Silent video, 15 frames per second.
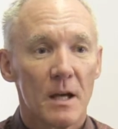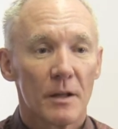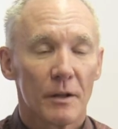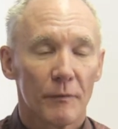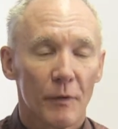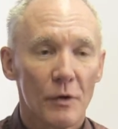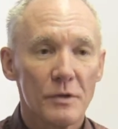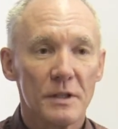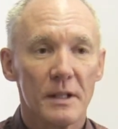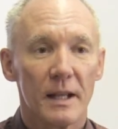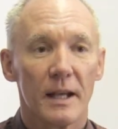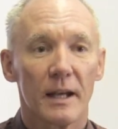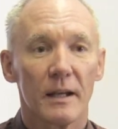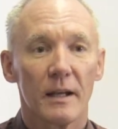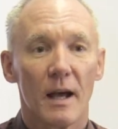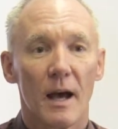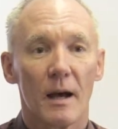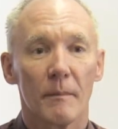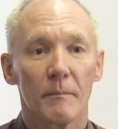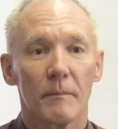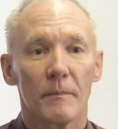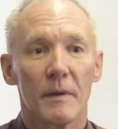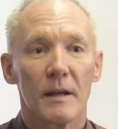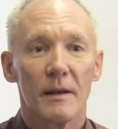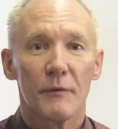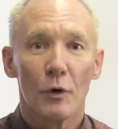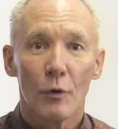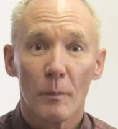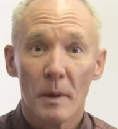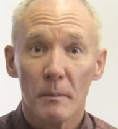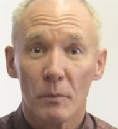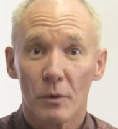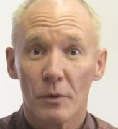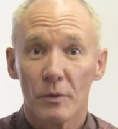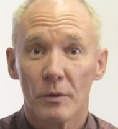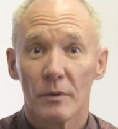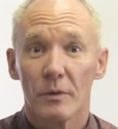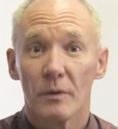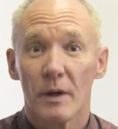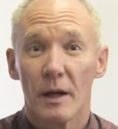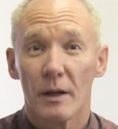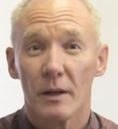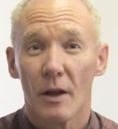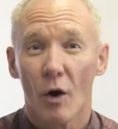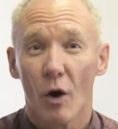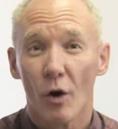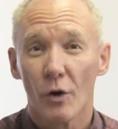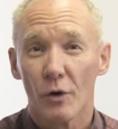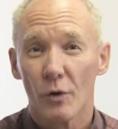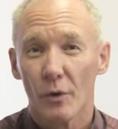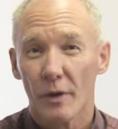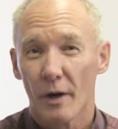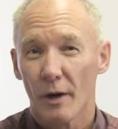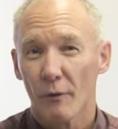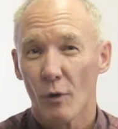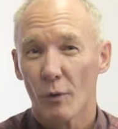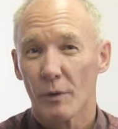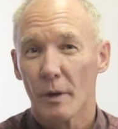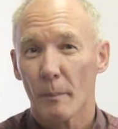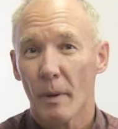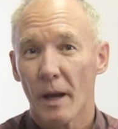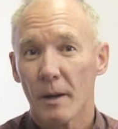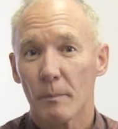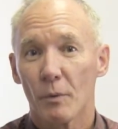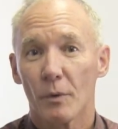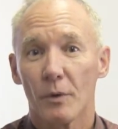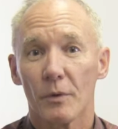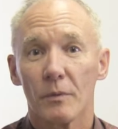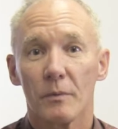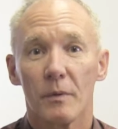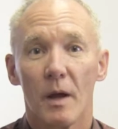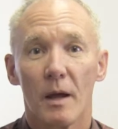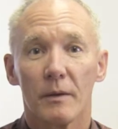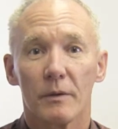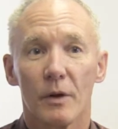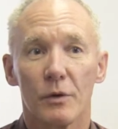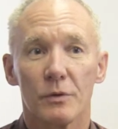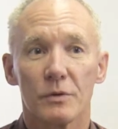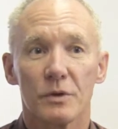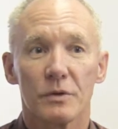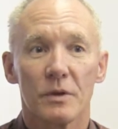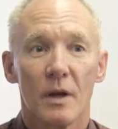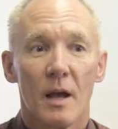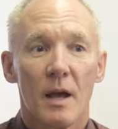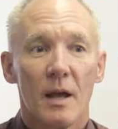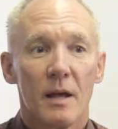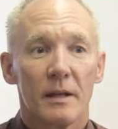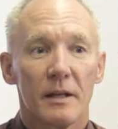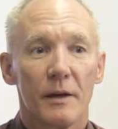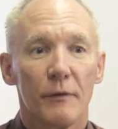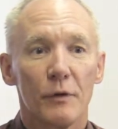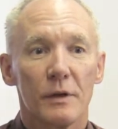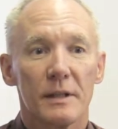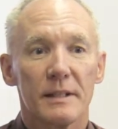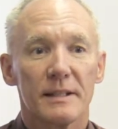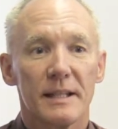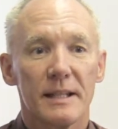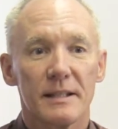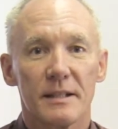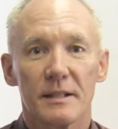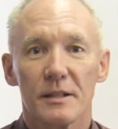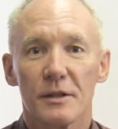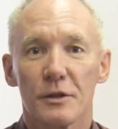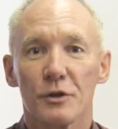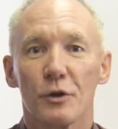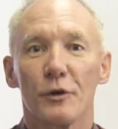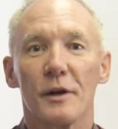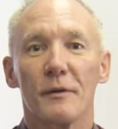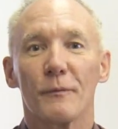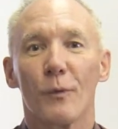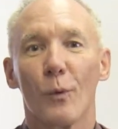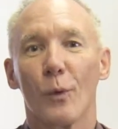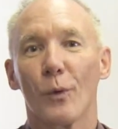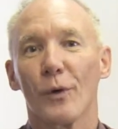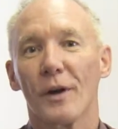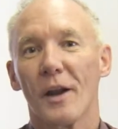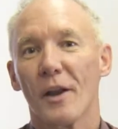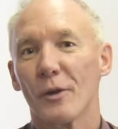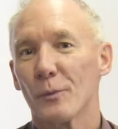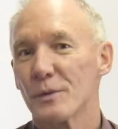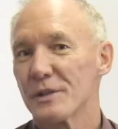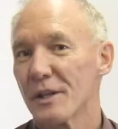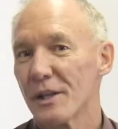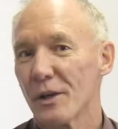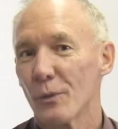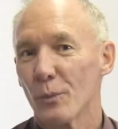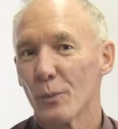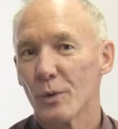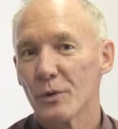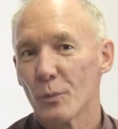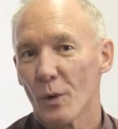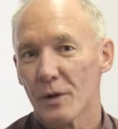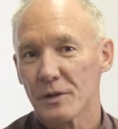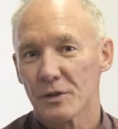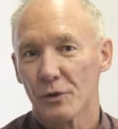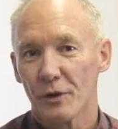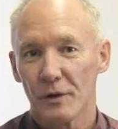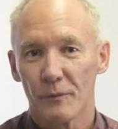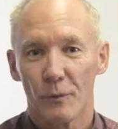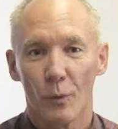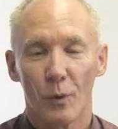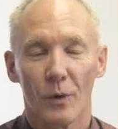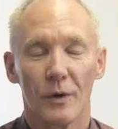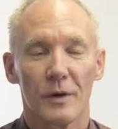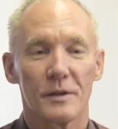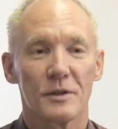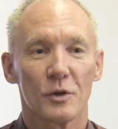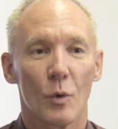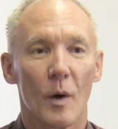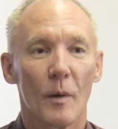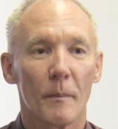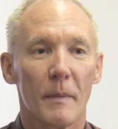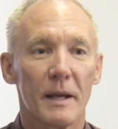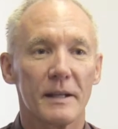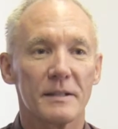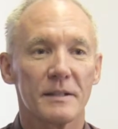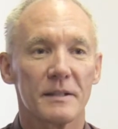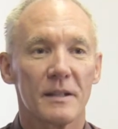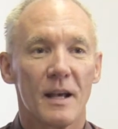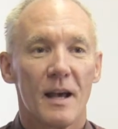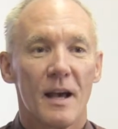the first thing, if you remember in the article that I wrote in the paper, there's different diseases to screen for and other ones that you wouldn't want to screen for. And so what makes